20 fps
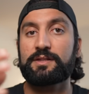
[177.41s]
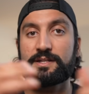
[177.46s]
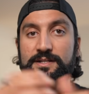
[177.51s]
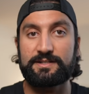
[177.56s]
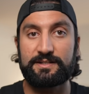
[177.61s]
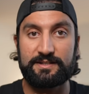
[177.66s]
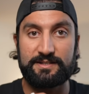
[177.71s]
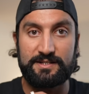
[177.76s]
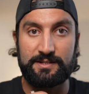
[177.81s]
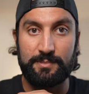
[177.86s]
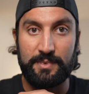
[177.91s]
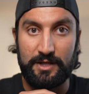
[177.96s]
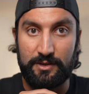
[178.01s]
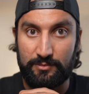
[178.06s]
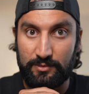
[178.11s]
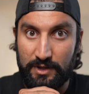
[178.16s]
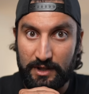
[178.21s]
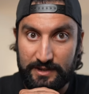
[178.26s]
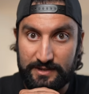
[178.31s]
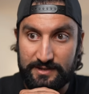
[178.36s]
than
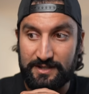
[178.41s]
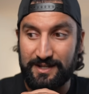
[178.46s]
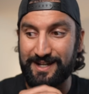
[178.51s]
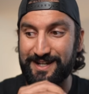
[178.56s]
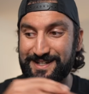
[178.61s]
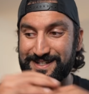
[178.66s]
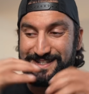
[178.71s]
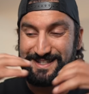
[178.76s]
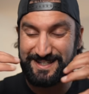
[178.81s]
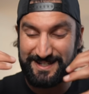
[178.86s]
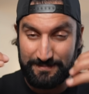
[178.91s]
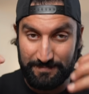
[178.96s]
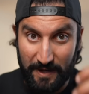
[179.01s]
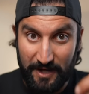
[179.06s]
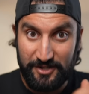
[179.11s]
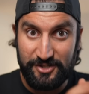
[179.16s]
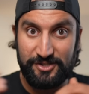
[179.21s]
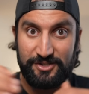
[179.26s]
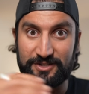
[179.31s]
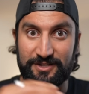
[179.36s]
60-minute runs, and
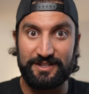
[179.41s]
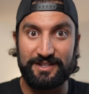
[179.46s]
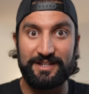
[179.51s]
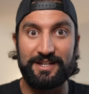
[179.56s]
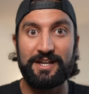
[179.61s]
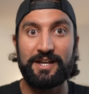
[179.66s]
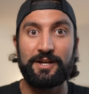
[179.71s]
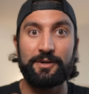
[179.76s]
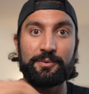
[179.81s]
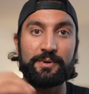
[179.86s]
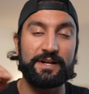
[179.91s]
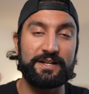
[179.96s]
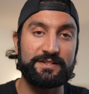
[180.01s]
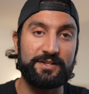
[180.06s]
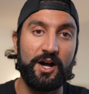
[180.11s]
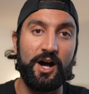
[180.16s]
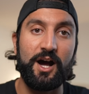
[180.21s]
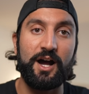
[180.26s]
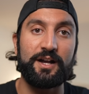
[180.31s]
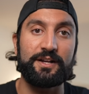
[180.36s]
especially when it's
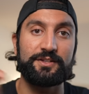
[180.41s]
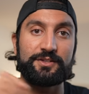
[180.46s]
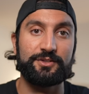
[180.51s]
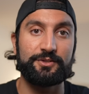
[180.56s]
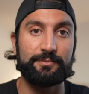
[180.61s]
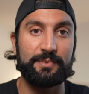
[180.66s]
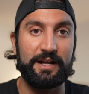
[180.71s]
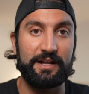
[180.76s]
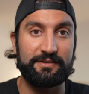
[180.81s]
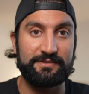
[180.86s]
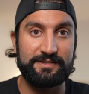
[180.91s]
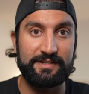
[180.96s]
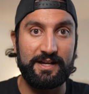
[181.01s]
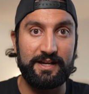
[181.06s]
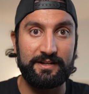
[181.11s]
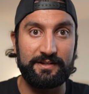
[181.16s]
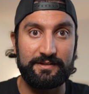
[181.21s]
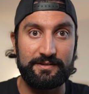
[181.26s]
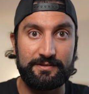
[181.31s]
hot and humid outside.